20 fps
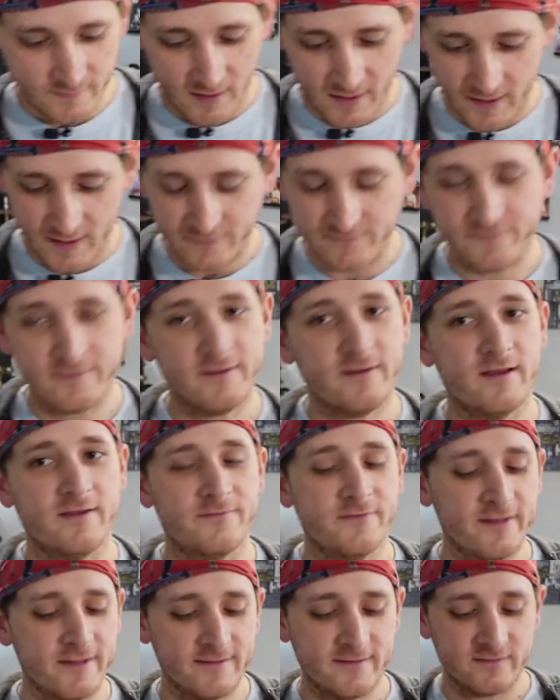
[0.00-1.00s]
I feel
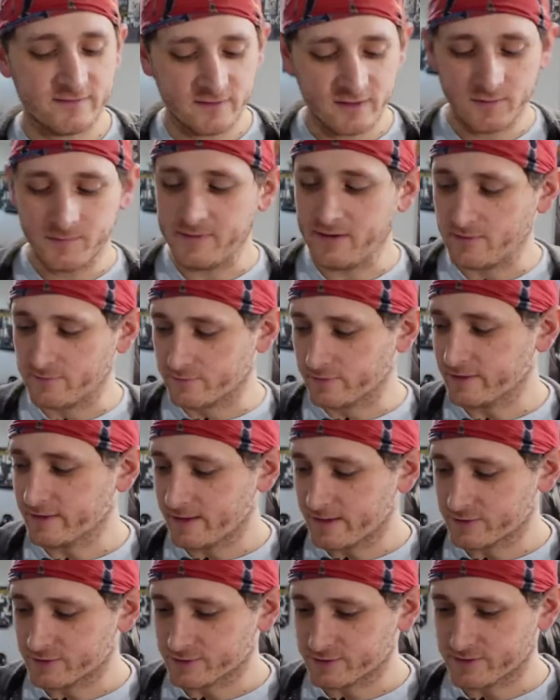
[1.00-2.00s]
like this is going to be a
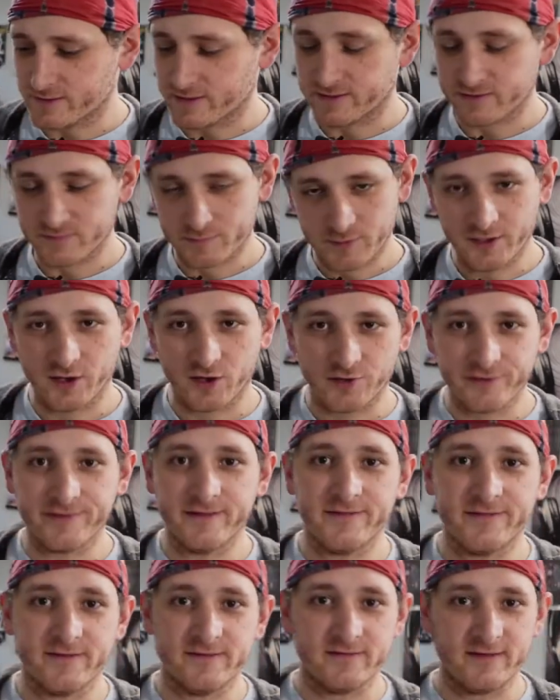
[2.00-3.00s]
really interesting, it's pretty
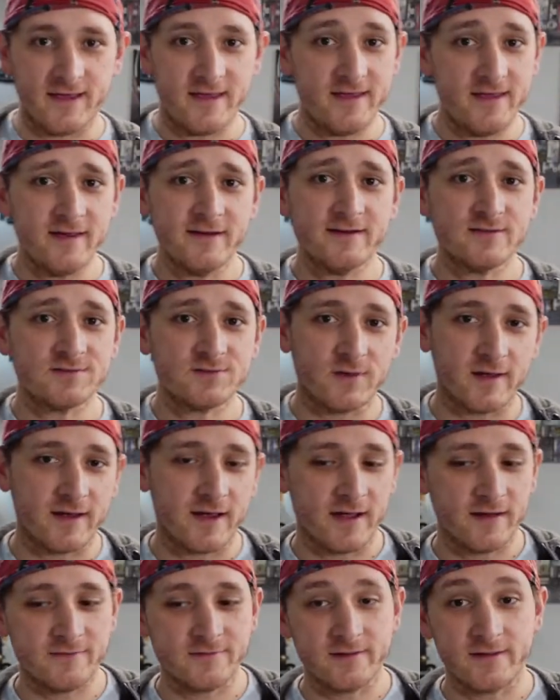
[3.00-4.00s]
early in the day here, so I
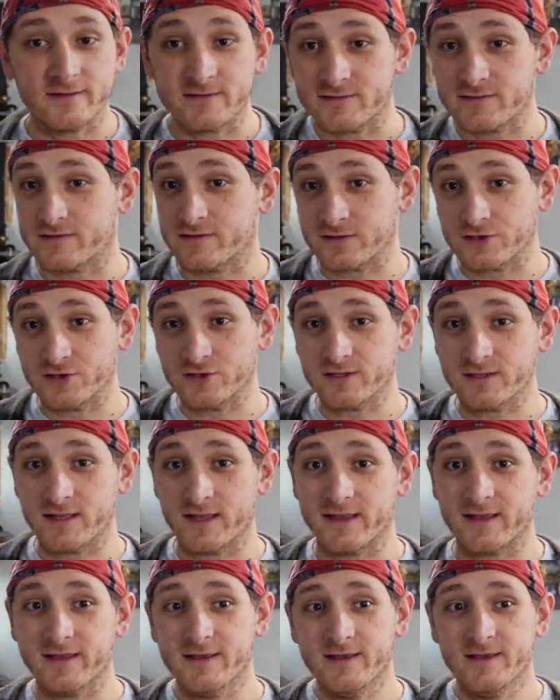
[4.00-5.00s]
kind of feel like this is a good,
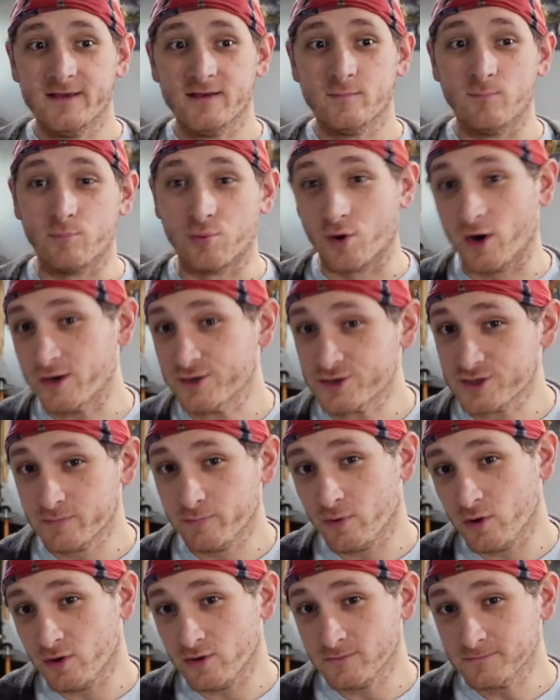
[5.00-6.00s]
like, brunch
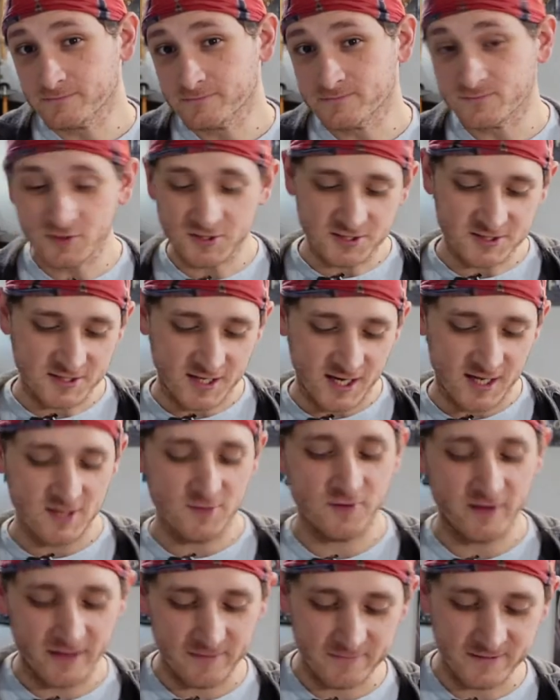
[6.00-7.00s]
bowl, which is kind
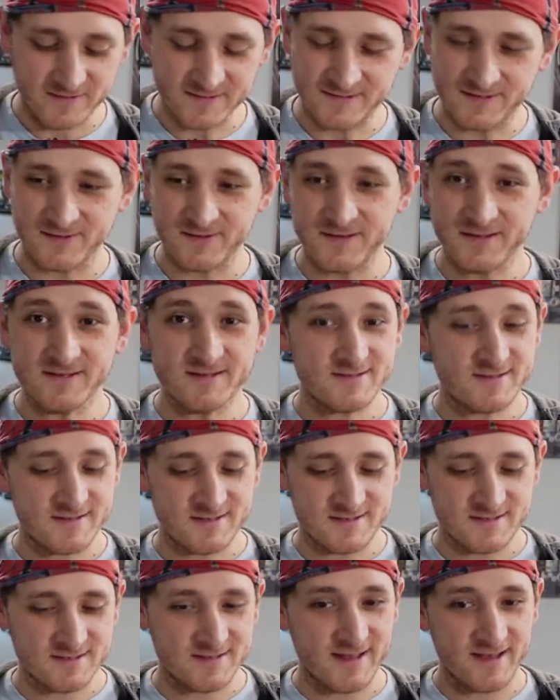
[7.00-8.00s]
of what I'm considering this.
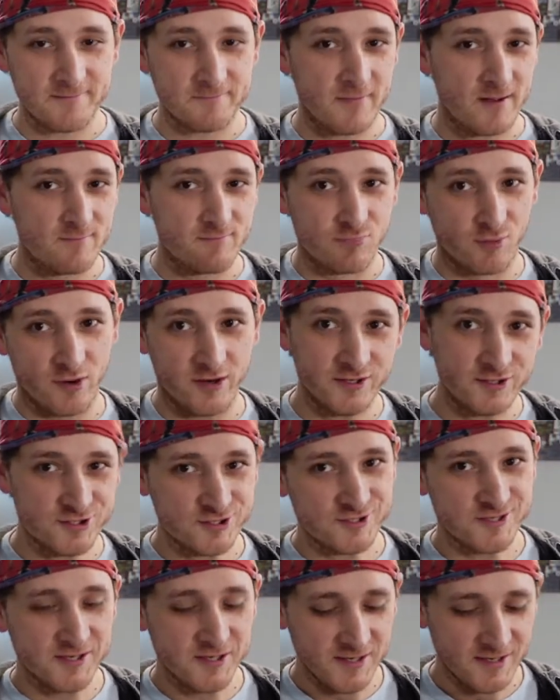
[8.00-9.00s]
This is like my
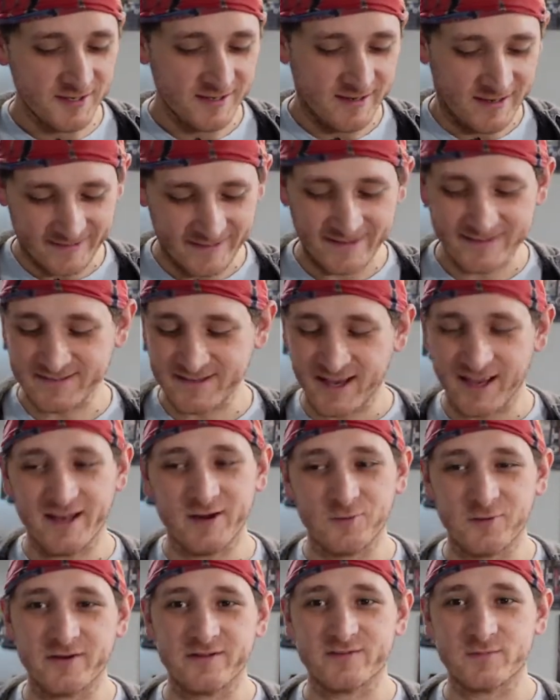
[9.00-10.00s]
brunch, and that's
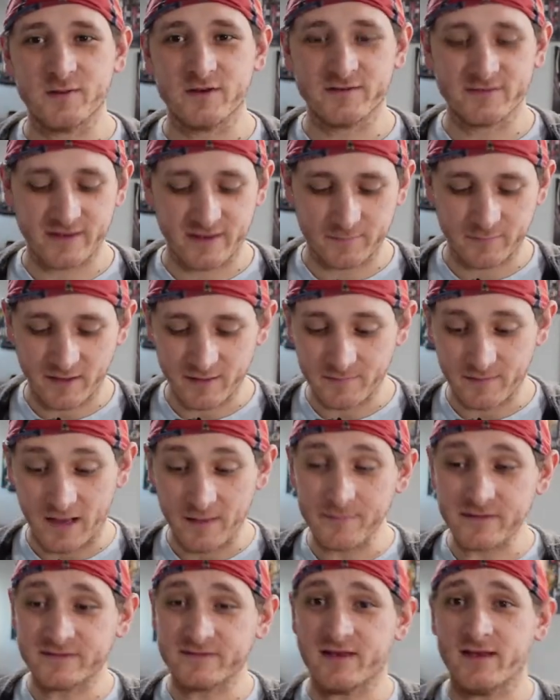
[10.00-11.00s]
kind of what it smells like, but
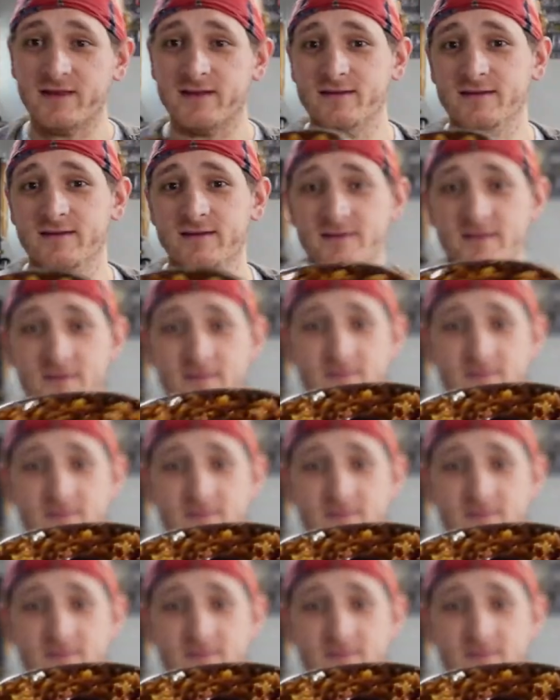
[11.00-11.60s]
I'm excited.